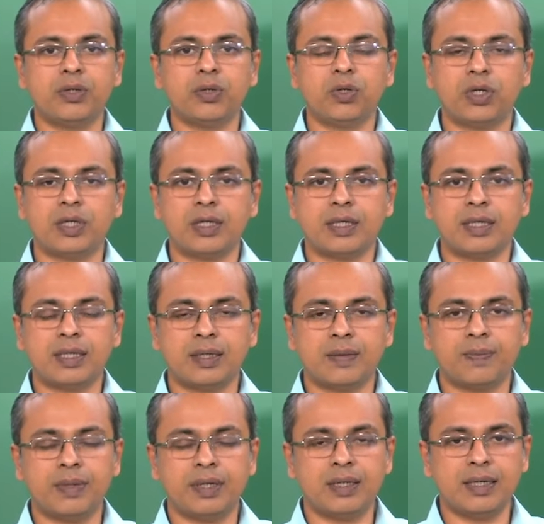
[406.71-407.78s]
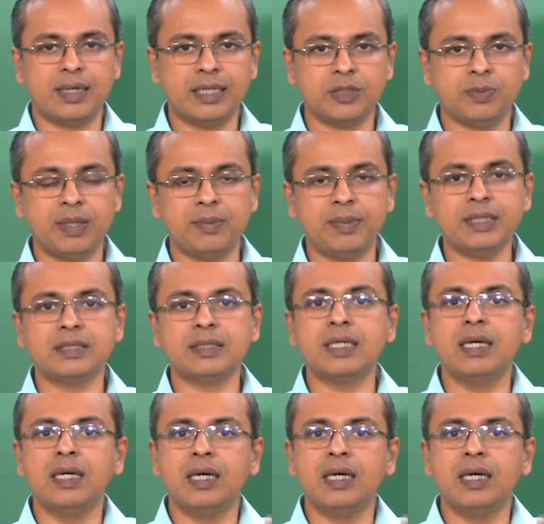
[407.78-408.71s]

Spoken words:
your experiments,